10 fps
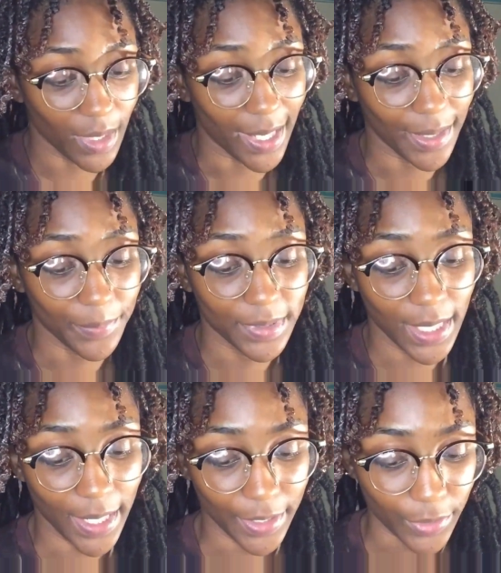I'm
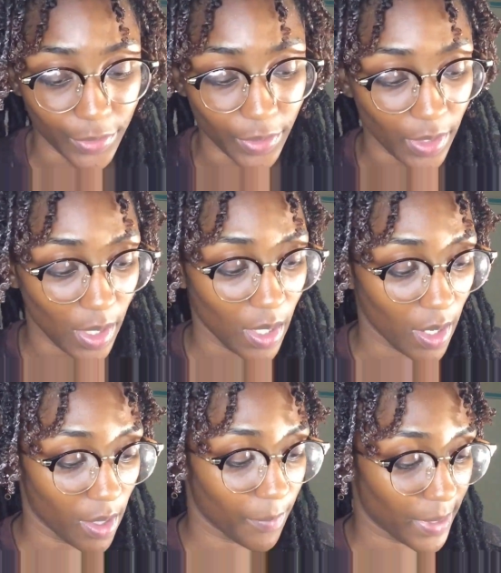tired.
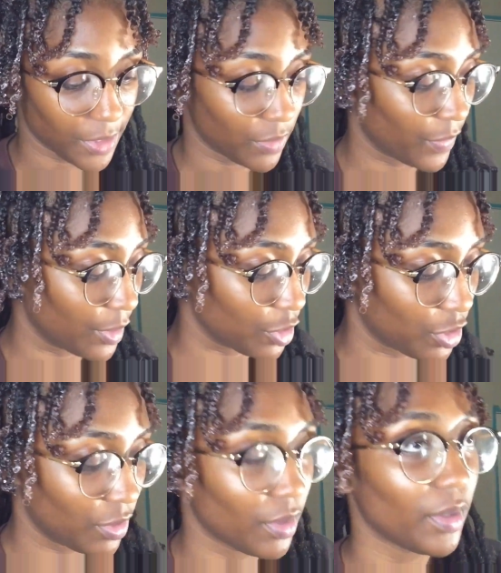I just
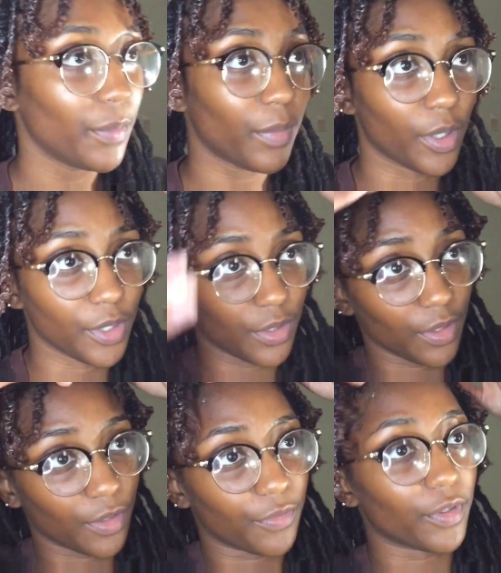finished parting
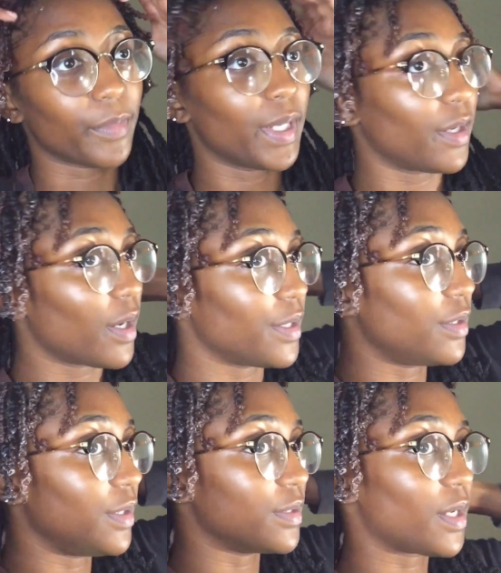the front of my hair. I did
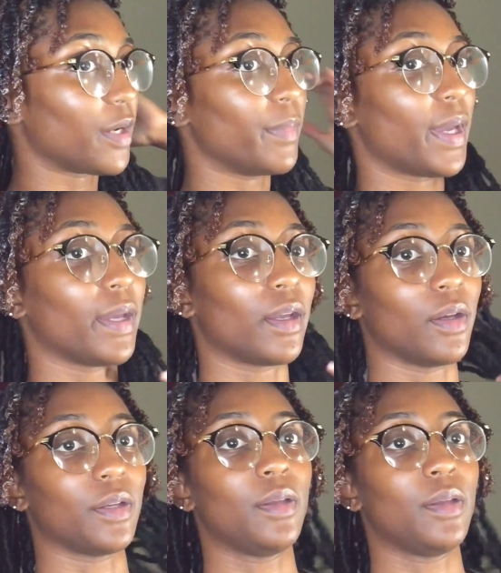the entire back.